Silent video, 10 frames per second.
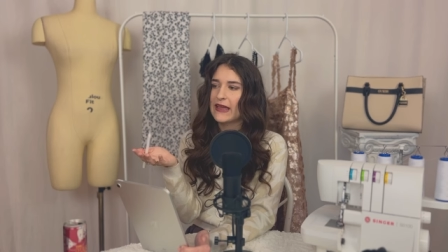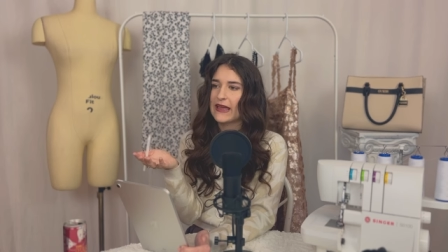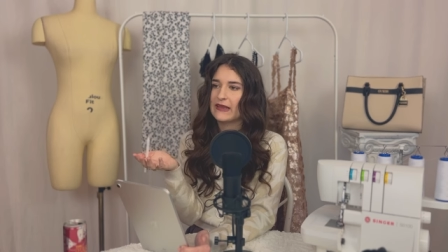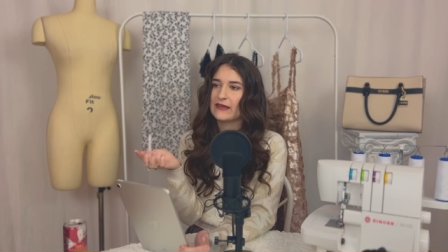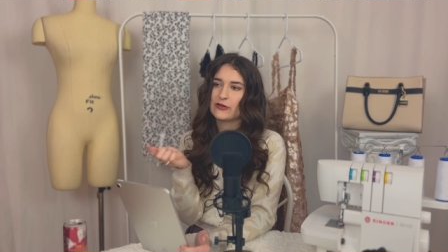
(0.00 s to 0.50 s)

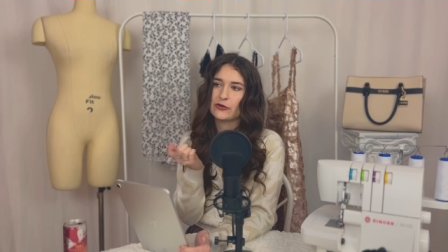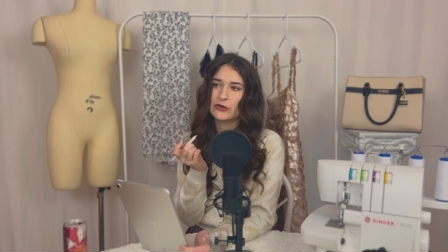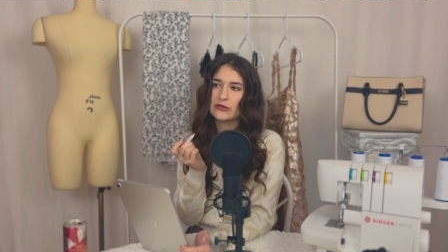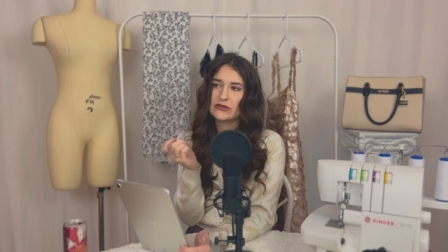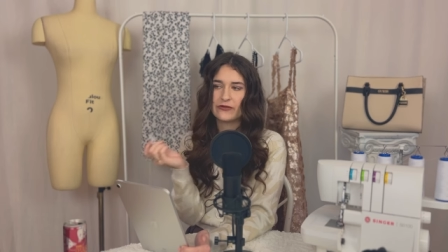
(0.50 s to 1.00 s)
and they're
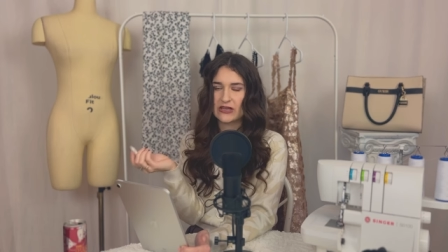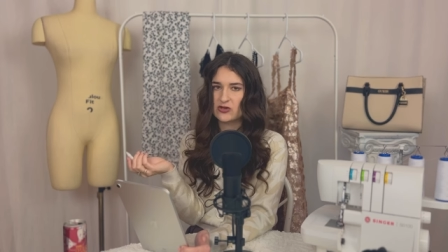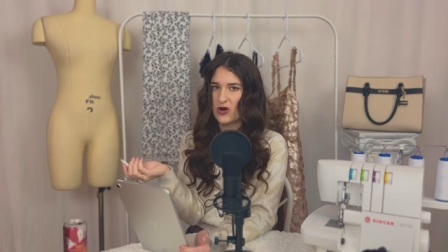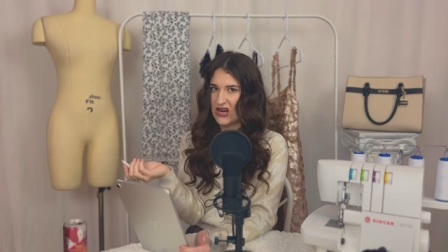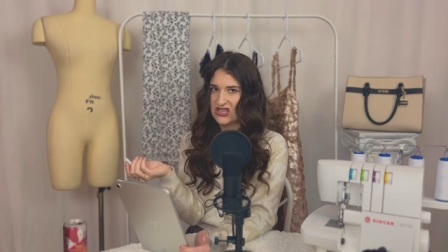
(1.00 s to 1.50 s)
used to finish
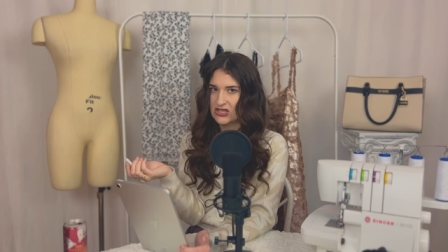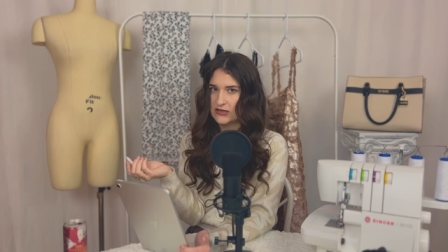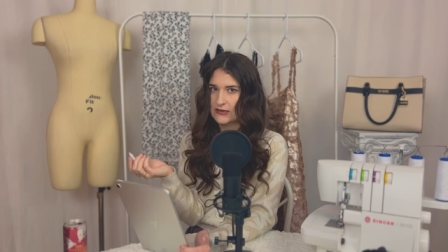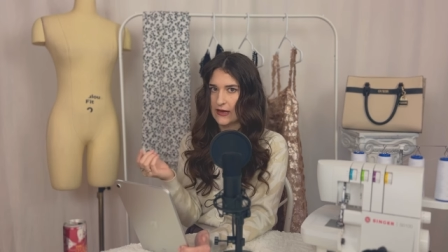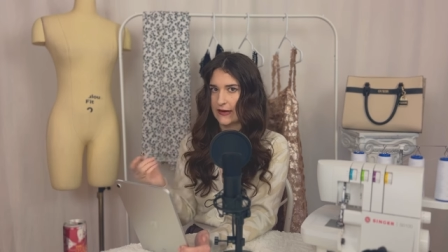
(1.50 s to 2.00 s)
raw
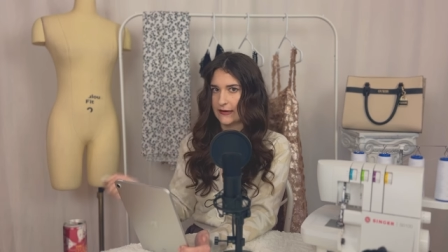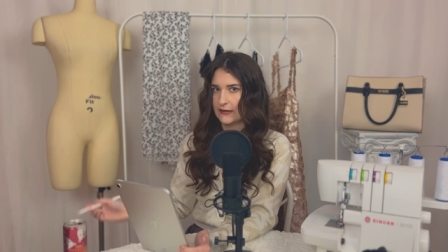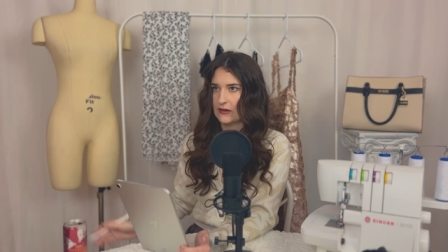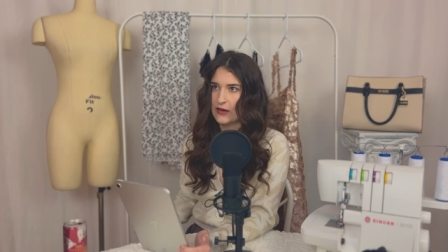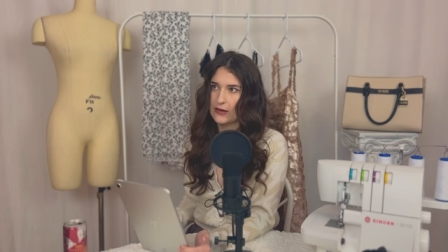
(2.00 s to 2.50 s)
edges like
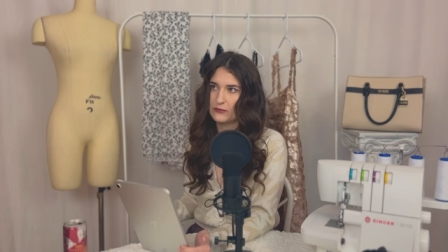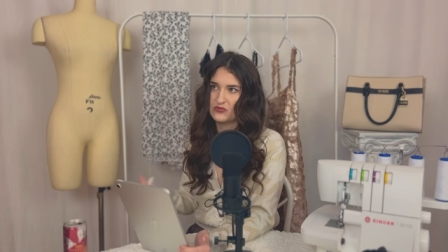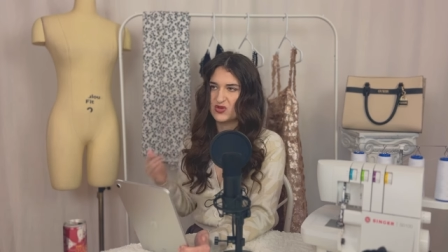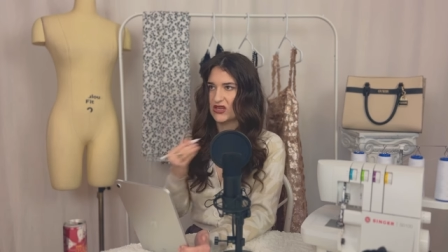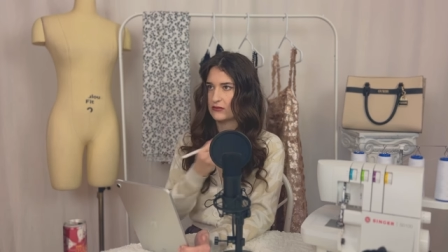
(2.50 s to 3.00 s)

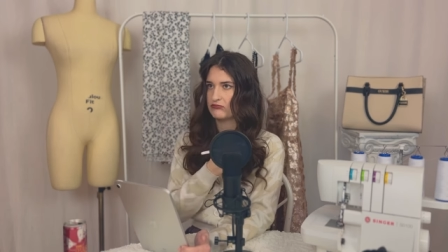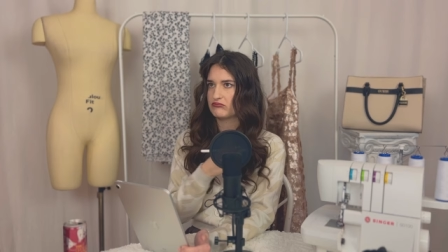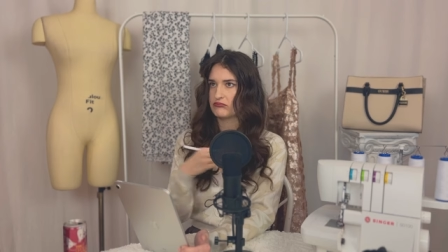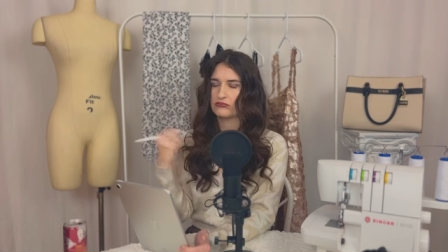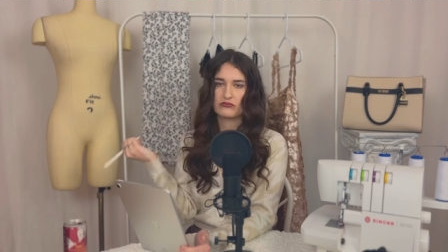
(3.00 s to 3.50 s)
hems and
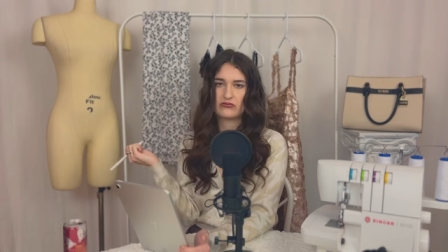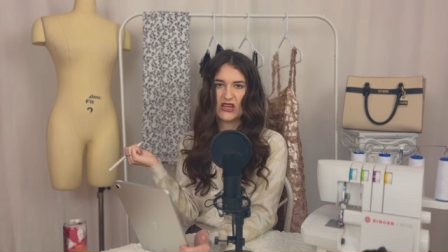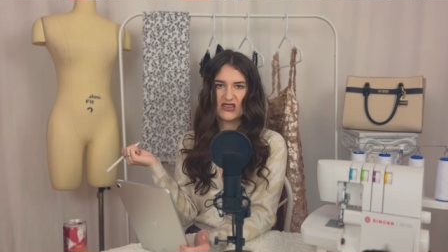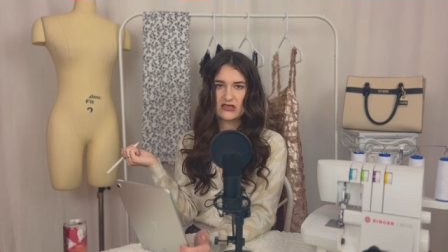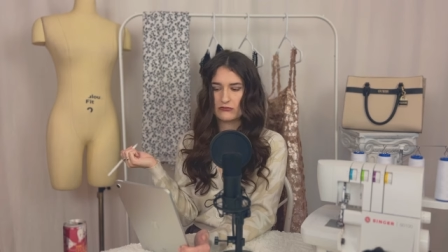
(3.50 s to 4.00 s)

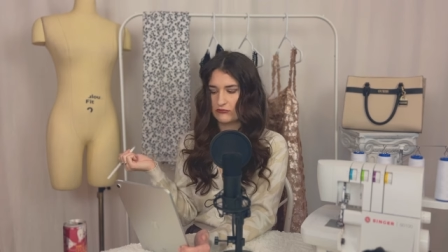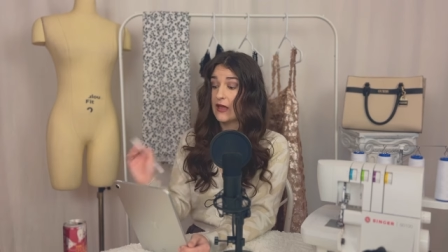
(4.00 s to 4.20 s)
necks.